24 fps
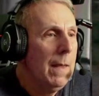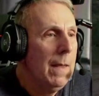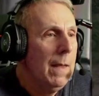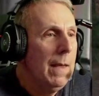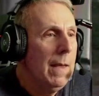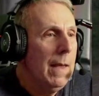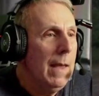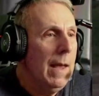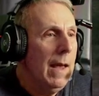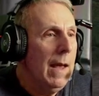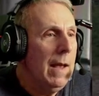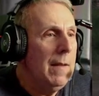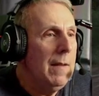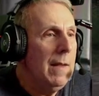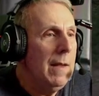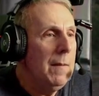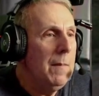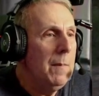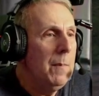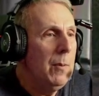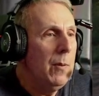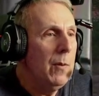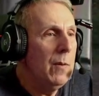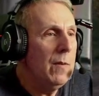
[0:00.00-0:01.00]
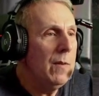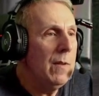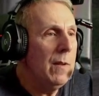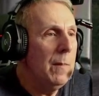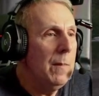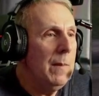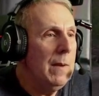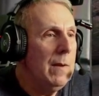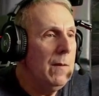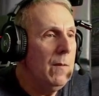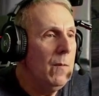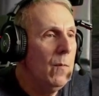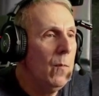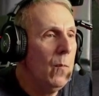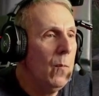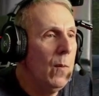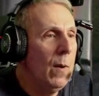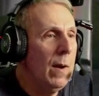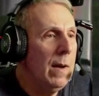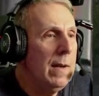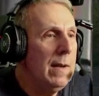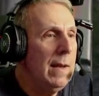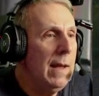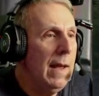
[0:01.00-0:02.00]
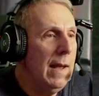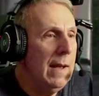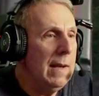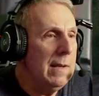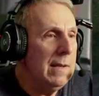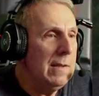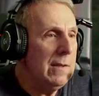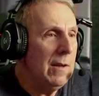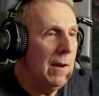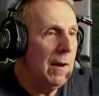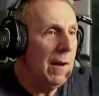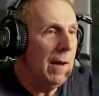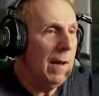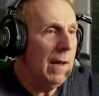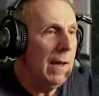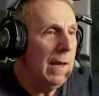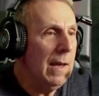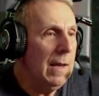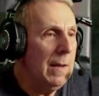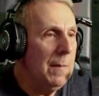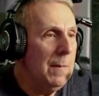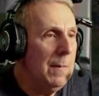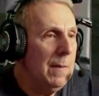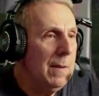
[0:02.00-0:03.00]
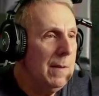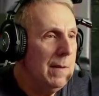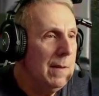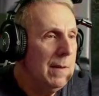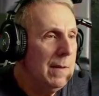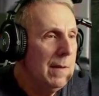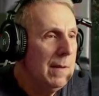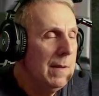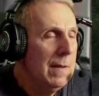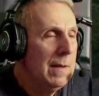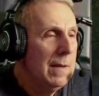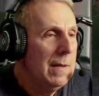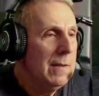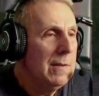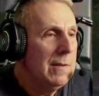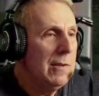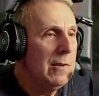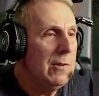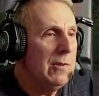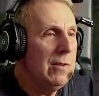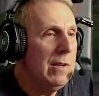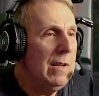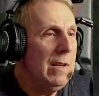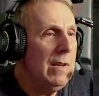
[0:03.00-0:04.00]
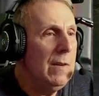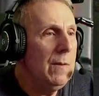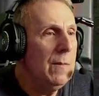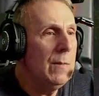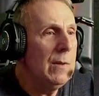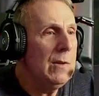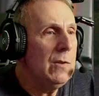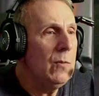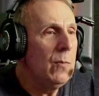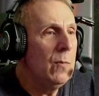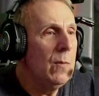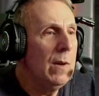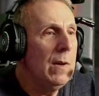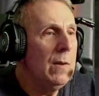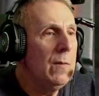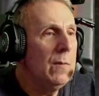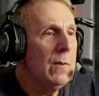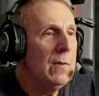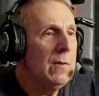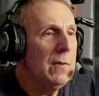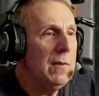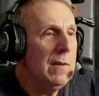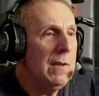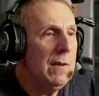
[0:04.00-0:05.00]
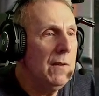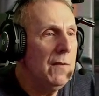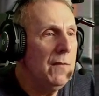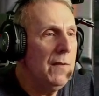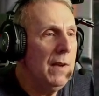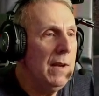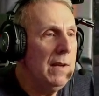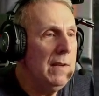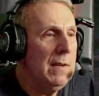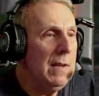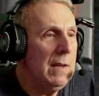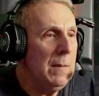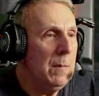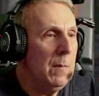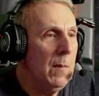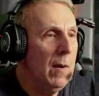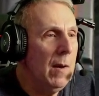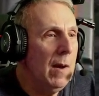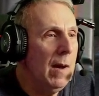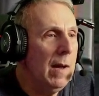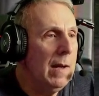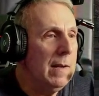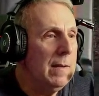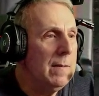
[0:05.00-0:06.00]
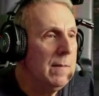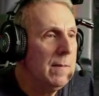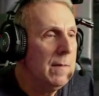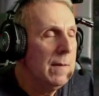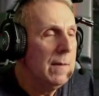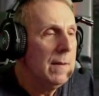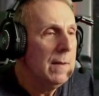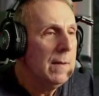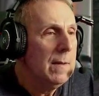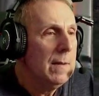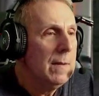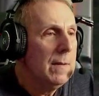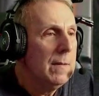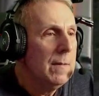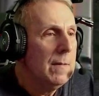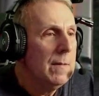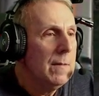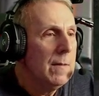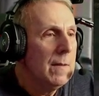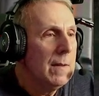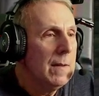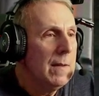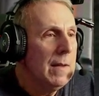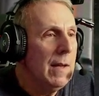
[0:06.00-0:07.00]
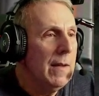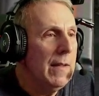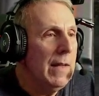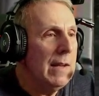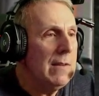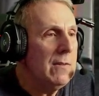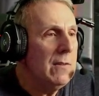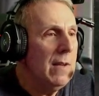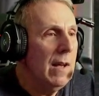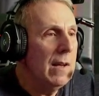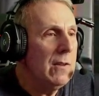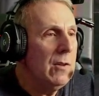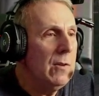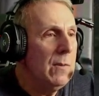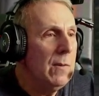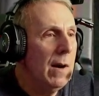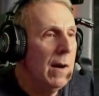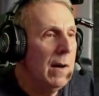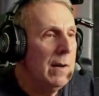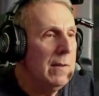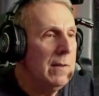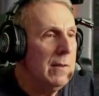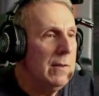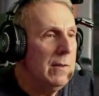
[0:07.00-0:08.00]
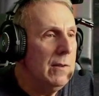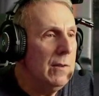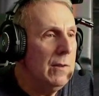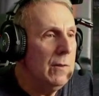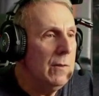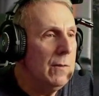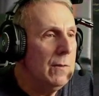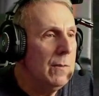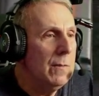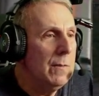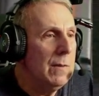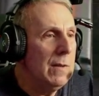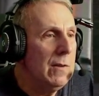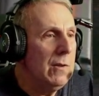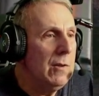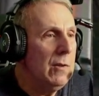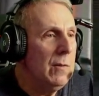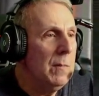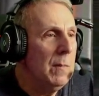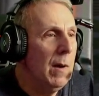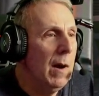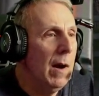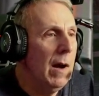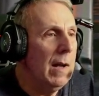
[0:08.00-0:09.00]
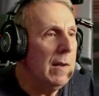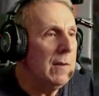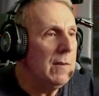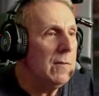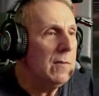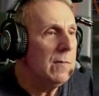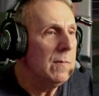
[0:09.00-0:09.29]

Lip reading: and then put them in one at a time to see which one was the offending mod. Now that's not too hard to do with two mods.